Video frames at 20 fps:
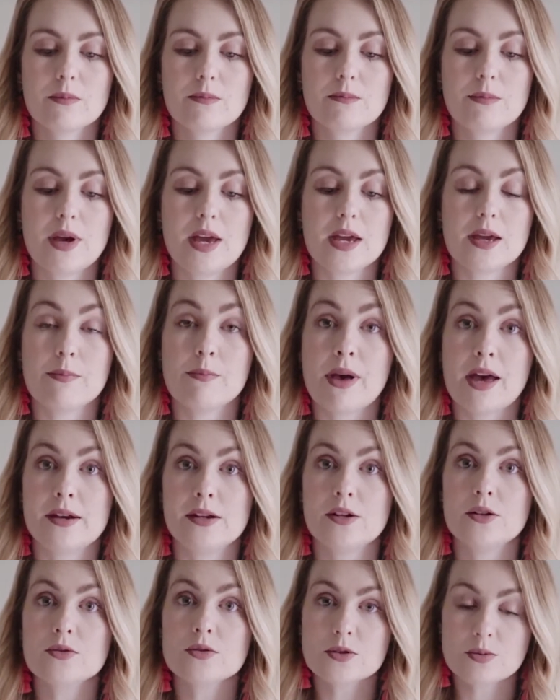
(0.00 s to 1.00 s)
make
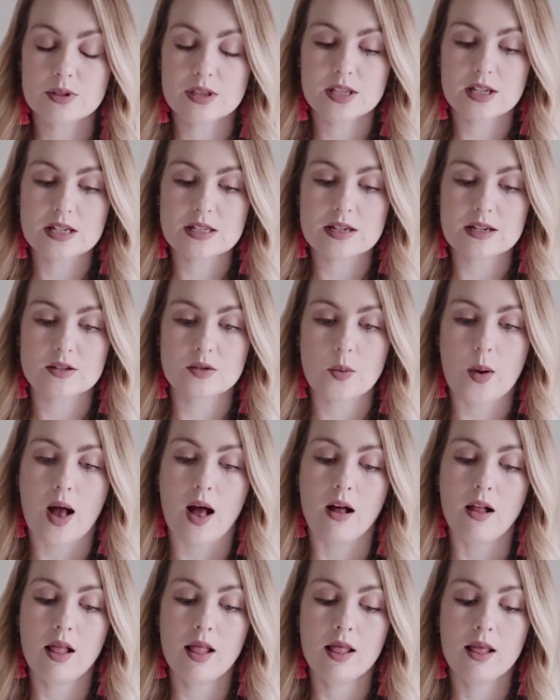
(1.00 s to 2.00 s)
menus with this as
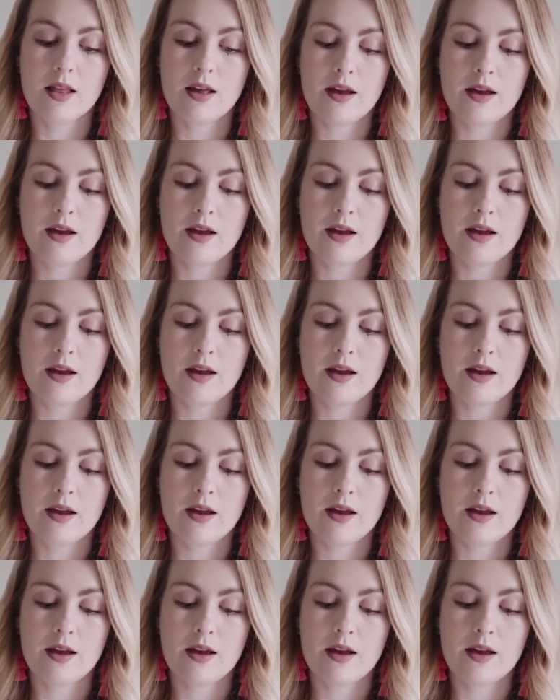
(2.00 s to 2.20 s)
well,